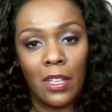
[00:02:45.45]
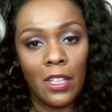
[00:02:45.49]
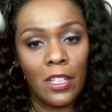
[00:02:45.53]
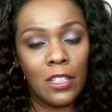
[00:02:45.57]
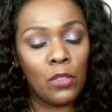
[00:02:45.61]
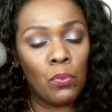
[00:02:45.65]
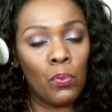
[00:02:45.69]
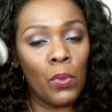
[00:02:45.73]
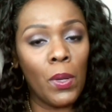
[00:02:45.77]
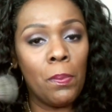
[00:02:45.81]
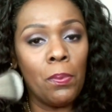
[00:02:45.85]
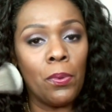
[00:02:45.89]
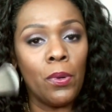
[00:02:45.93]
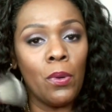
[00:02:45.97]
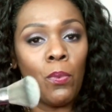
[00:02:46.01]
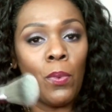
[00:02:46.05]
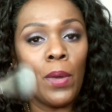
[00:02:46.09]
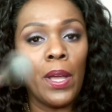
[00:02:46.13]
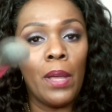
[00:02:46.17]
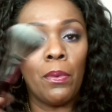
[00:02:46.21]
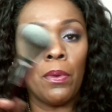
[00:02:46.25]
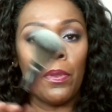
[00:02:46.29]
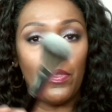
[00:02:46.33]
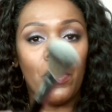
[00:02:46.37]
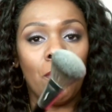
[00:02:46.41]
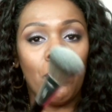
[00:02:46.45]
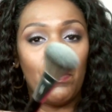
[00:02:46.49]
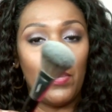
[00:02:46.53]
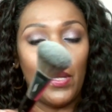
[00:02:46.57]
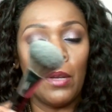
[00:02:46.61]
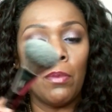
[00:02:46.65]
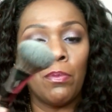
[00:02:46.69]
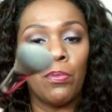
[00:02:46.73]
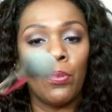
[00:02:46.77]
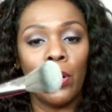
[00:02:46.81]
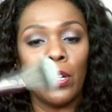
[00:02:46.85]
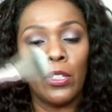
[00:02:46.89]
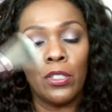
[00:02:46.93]
Sweep it away with a
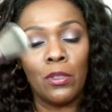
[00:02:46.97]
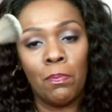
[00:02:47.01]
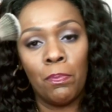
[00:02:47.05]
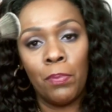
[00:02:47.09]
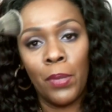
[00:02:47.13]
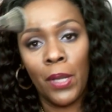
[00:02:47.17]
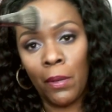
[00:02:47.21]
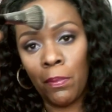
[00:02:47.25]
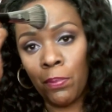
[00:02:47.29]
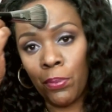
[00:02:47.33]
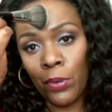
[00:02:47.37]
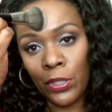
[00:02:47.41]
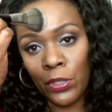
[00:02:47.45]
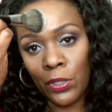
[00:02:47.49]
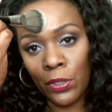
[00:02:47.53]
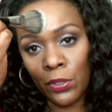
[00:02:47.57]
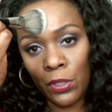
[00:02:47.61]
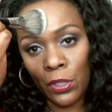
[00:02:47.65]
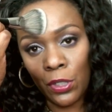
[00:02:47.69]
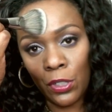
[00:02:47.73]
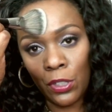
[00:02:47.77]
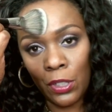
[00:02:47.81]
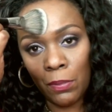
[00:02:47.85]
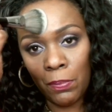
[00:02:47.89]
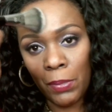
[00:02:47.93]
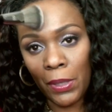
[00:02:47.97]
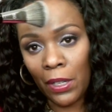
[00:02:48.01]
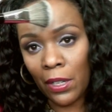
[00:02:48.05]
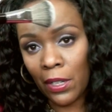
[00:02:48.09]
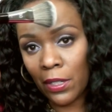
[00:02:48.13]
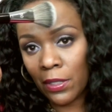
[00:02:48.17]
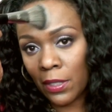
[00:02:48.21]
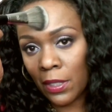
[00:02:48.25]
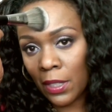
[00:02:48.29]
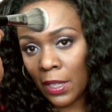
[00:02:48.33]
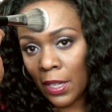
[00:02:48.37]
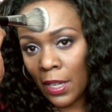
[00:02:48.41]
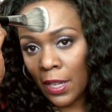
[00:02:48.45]
big brush. Big brushes are good
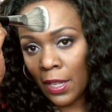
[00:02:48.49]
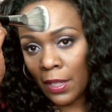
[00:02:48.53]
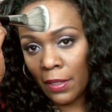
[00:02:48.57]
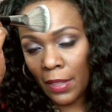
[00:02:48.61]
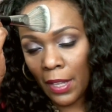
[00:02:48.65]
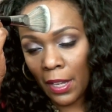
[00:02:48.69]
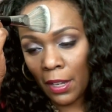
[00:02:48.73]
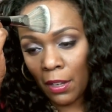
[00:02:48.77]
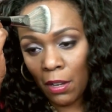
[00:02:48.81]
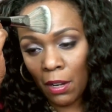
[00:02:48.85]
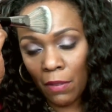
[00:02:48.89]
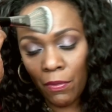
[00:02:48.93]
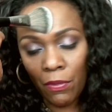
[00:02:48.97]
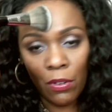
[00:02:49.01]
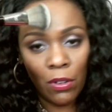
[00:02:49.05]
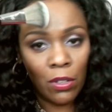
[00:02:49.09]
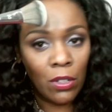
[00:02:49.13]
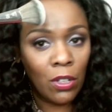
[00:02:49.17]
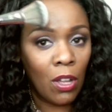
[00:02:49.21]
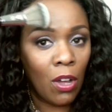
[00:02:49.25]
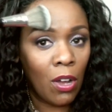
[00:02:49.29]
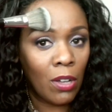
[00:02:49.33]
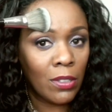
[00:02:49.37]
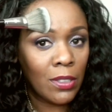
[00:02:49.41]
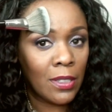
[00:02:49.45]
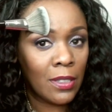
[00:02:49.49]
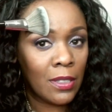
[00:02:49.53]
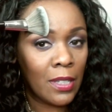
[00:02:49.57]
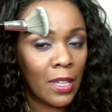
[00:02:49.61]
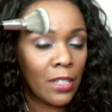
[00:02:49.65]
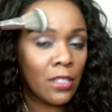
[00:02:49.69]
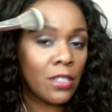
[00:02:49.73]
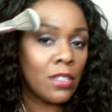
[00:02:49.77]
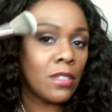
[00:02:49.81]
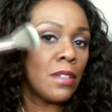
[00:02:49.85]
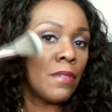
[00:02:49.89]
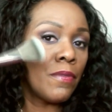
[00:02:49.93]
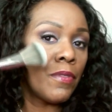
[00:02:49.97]
because they cover a large
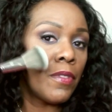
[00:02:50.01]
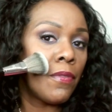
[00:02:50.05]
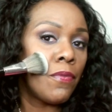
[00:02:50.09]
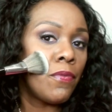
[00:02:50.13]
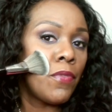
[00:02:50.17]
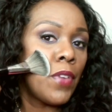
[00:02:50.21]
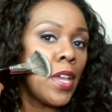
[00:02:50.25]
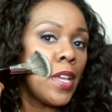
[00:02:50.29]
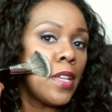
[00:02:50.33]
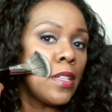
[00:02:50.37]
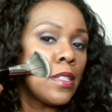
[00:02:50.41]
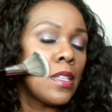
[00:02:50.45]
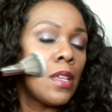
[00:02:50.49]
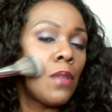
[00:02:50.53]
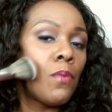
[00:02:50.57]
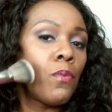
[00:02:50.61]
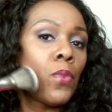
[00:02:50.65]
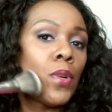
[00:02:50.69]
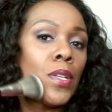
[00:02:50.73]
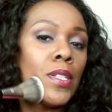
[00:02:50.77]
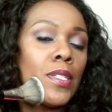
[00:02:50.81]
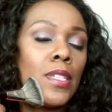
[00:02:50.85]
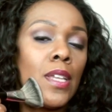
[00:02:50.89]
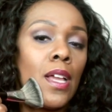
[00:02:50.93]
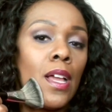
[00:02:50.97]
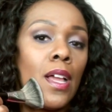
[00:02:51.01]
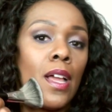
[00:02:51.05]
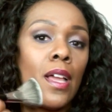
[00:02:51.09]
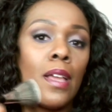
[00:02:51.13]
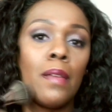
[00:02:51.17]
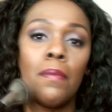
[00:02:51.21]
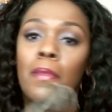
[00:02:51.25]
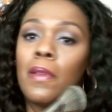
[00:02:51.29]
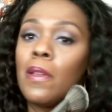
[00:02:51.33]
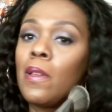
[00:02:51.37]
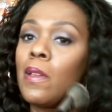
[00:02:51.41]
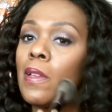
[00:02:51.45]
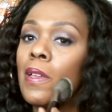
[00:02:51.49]
section of the face at one
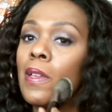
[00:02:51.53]
time,